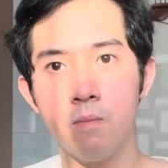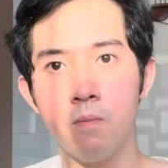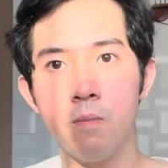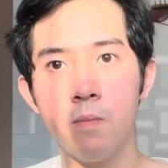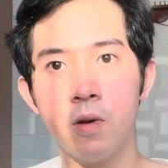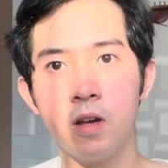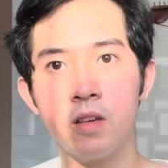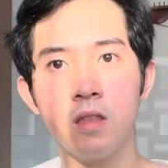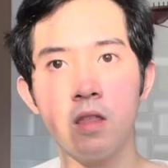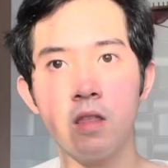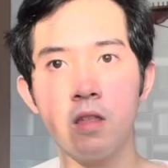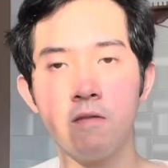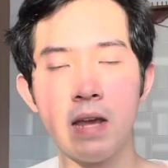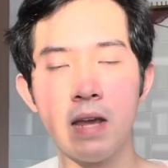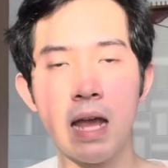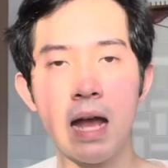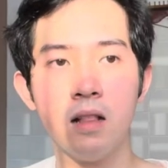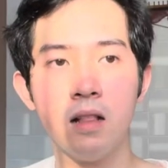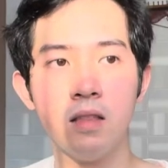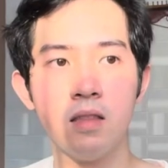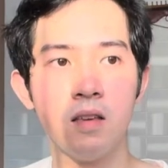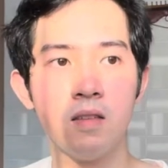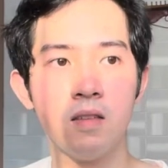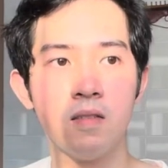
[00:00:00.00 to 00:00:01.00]
Because the
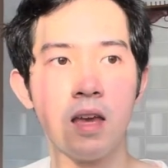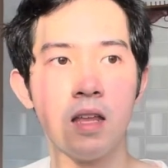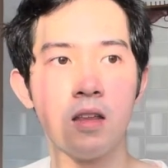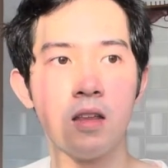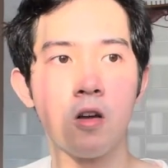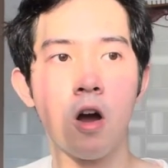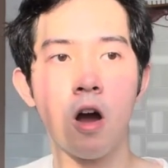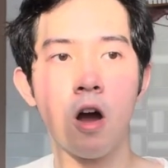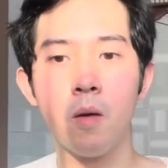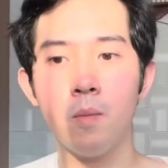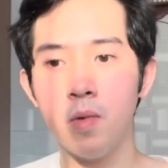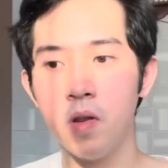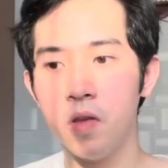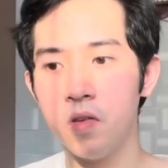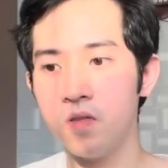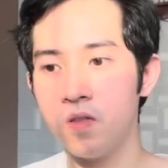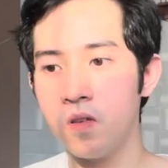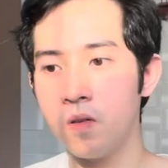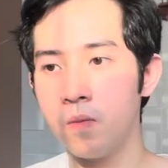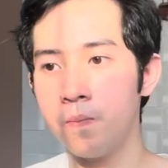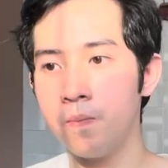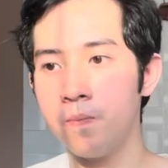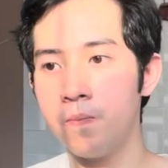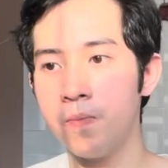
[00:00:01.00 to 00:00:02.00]
reality is that
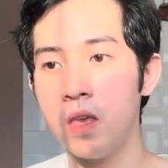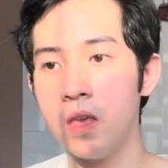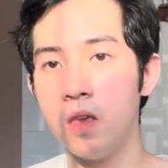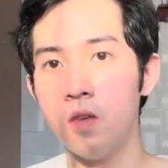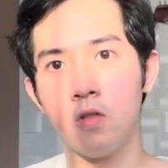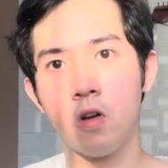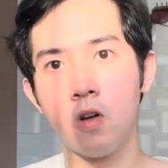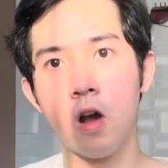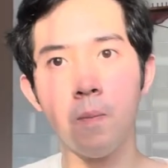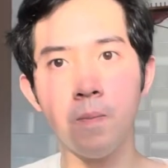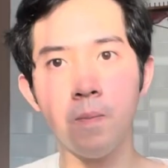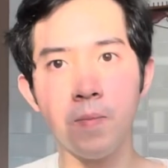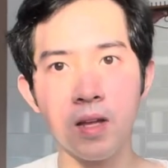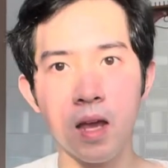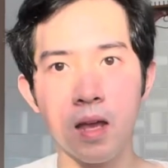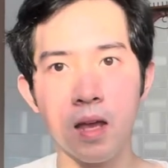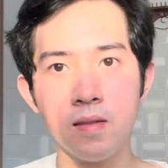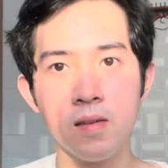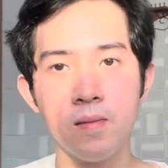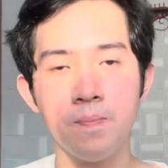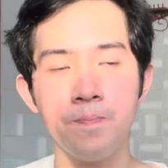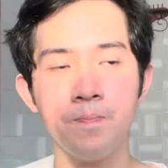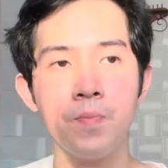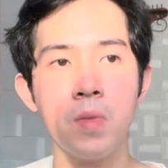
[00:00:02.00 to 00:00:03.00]
communism is
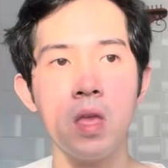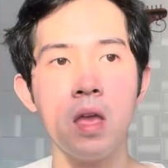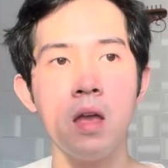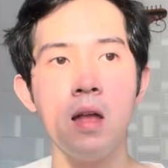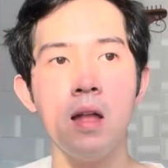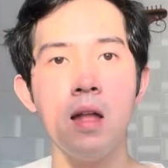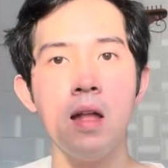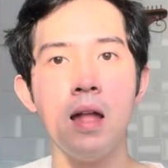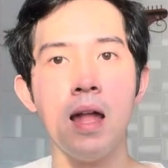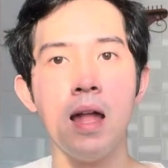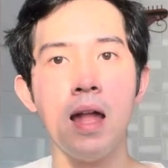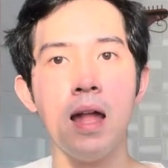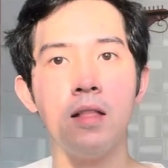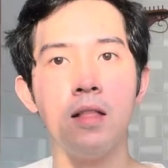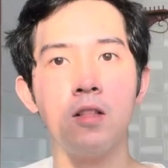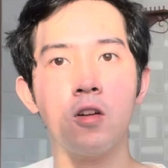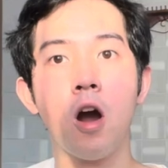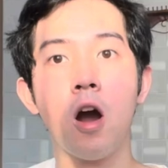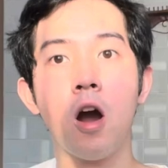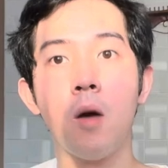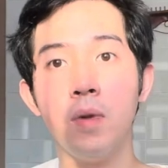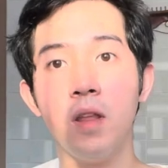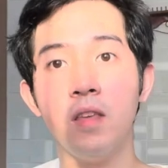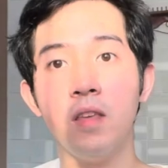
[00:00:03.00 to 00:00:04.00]
complicated, and
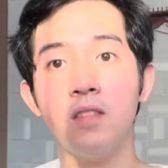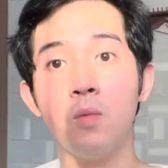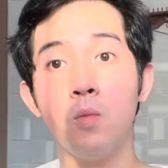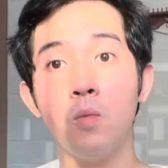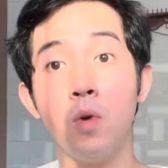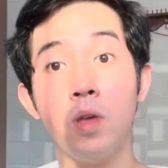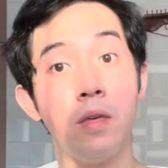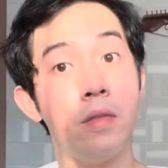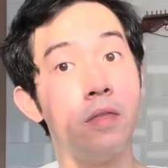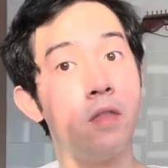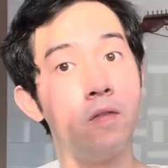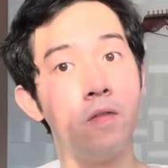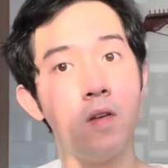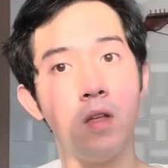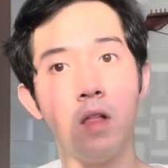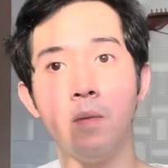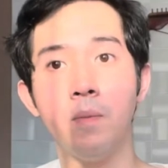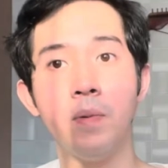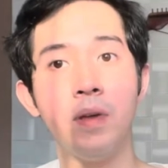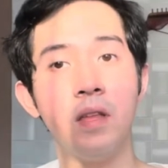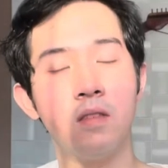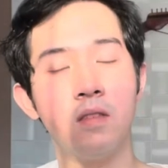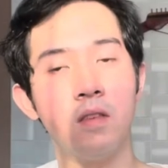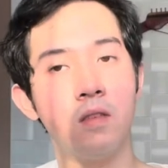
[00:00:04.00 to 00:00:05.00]
communism within the
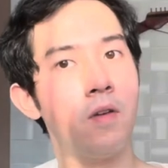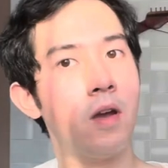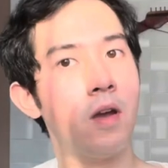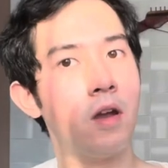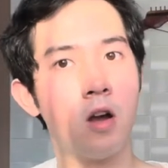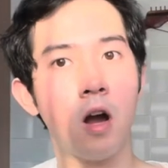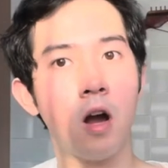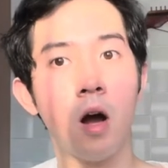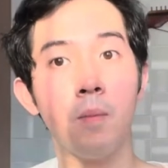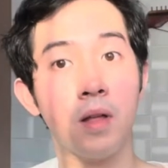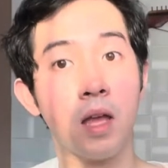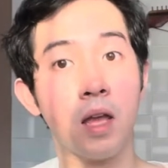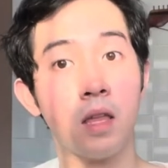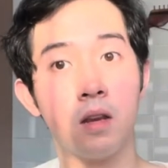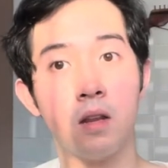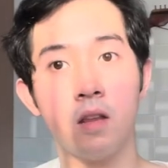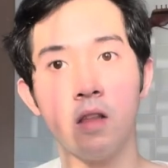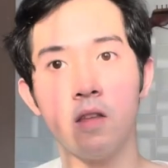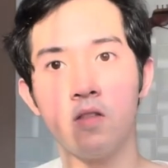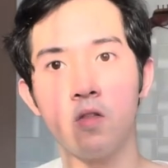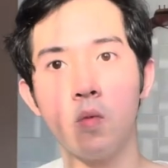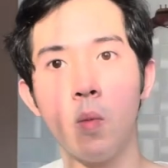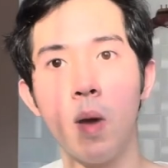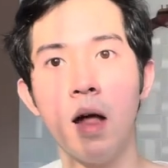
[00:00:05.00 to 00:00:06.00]
Philippines is very complicated
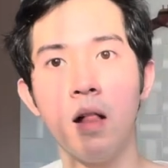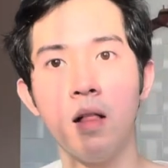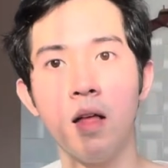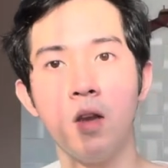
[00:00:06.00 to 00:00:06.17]
as well.